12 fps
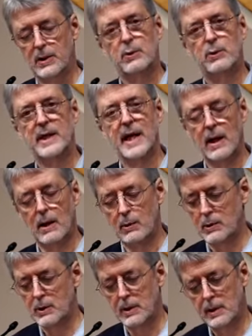The
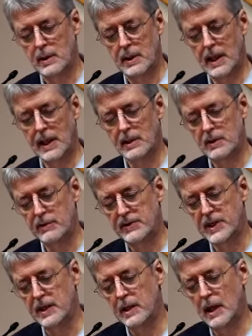renowned
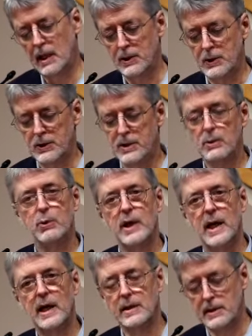cognitive psychologist and
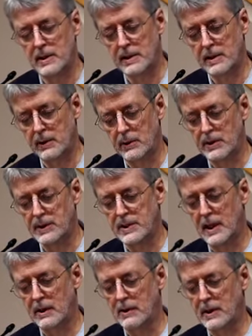reality
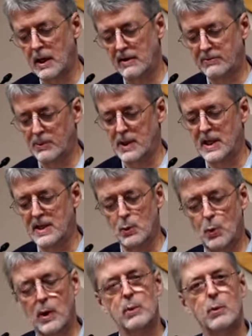theorist Donald Hoffman has
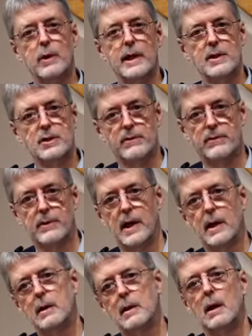a one-word answer for
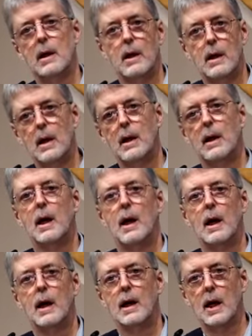that:
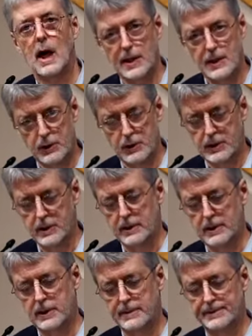
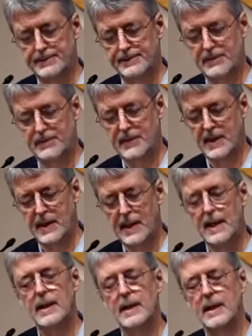consciousness.
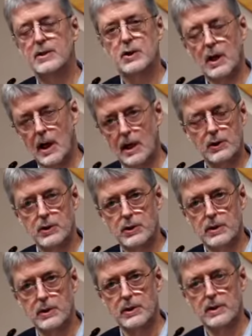It's
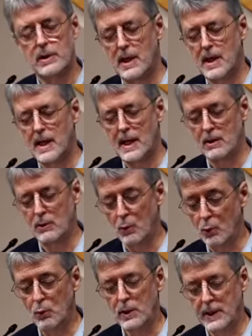consciousness and
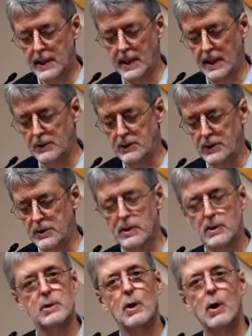only
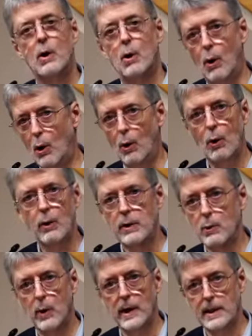consciousness
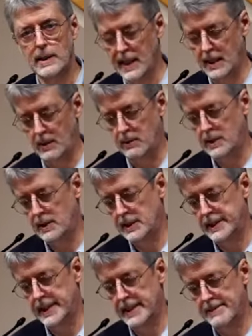all the way down,
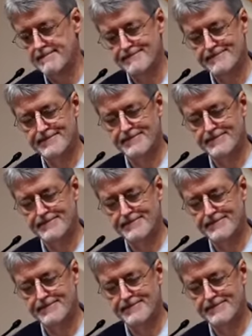he said.